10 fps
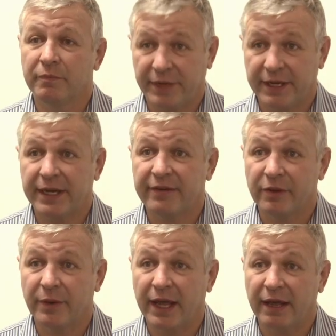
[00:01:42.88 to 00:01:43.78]
days
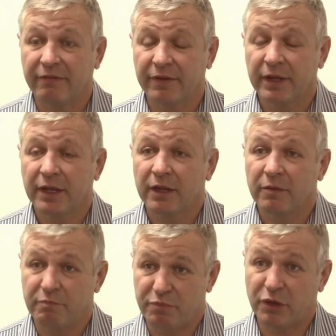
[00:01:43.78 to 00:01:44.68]
that we have,
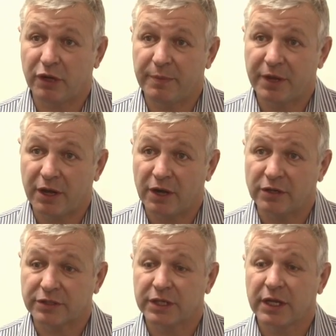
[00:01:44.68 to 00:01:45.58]
purely
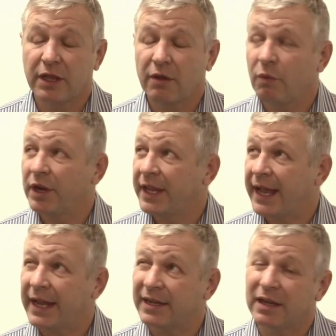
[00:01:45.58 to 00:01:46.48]
because we
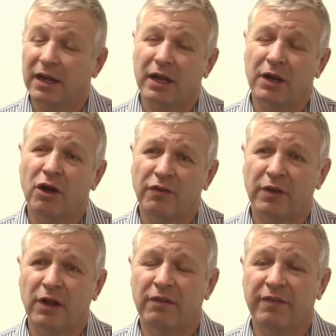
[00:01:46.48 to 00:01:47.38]
get an
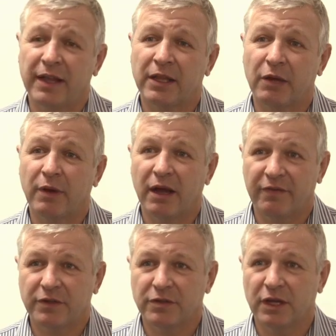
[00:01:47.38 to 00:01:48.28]
awful lot of value out
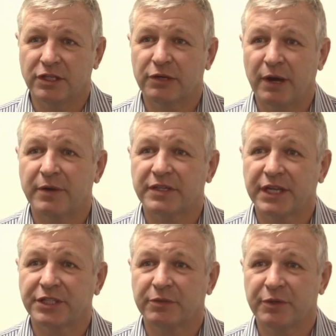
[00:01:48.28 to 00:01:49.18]
of a two-hour
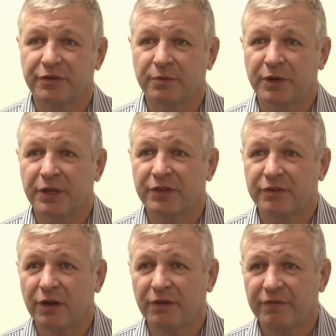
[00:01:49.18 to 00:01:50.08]
session with somebody that's
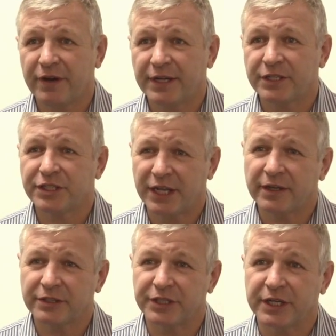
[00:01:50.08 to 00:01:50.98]
not afraid to
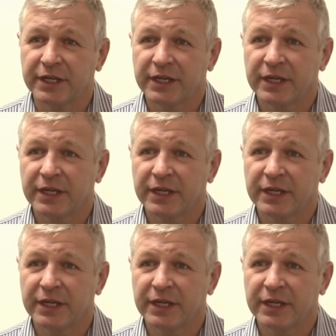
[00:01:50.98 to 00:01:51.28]
challenge you